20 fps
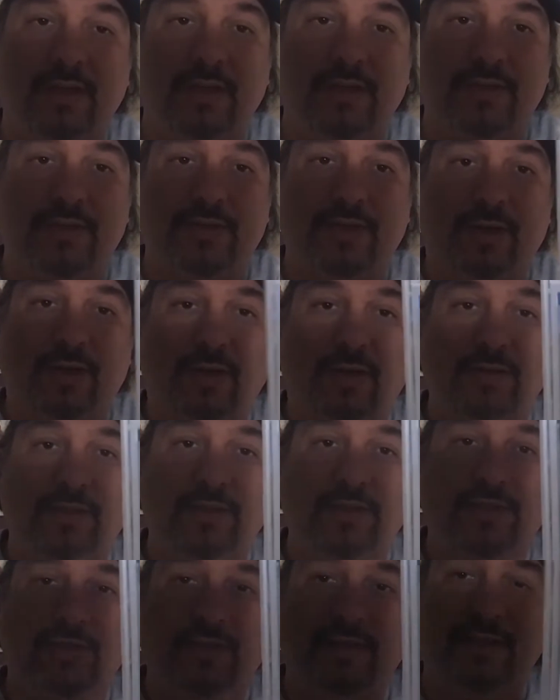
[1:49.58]
So I'm going to
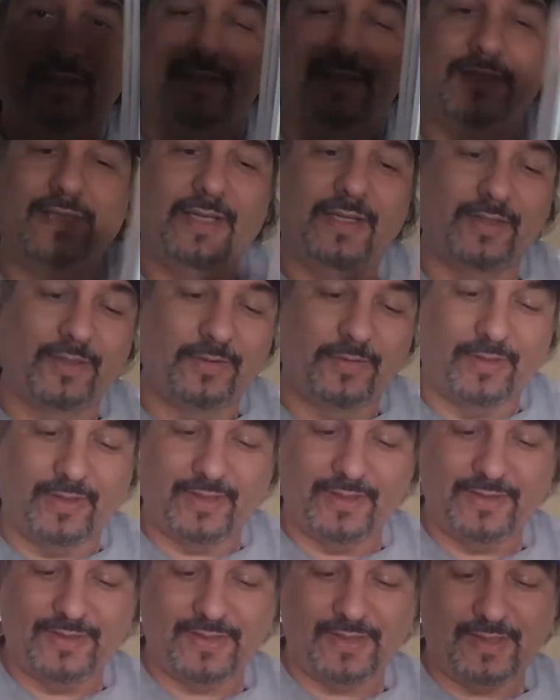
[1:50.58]
show you guys the other
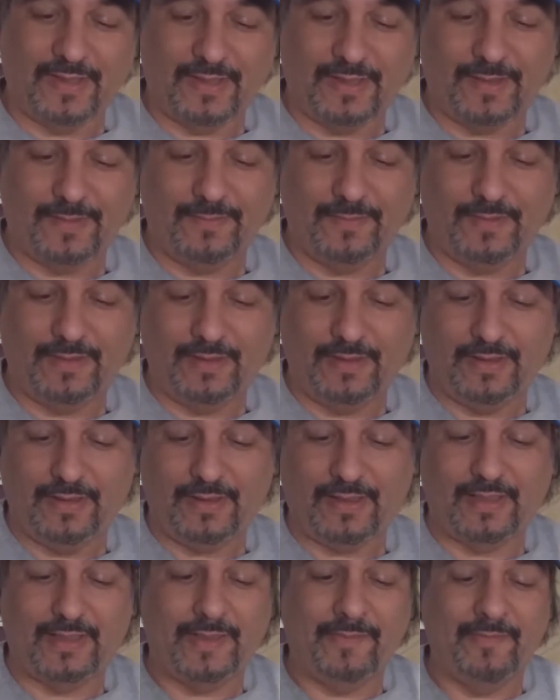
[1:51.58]
cards, and
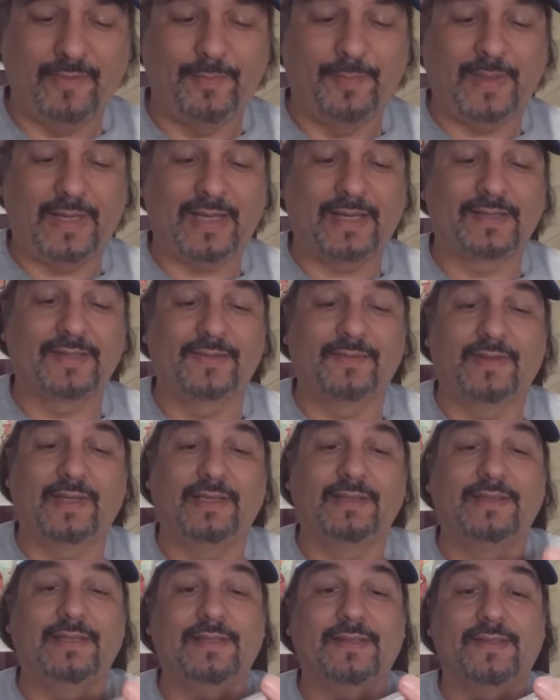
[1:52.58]
I love the backs of
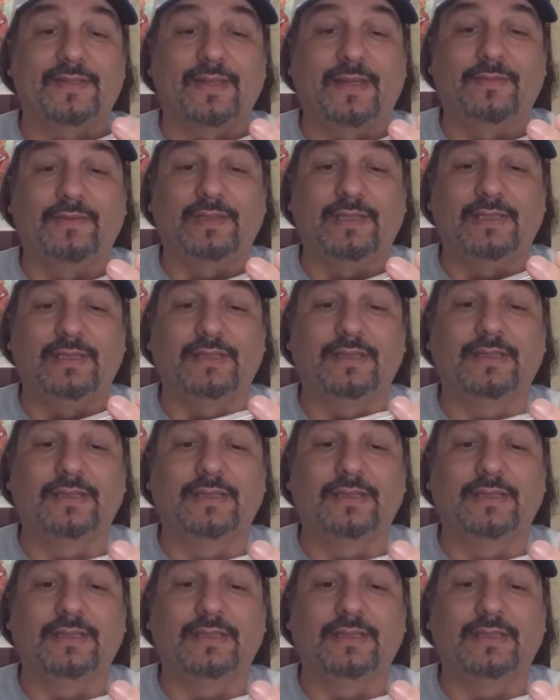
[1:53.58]
1970.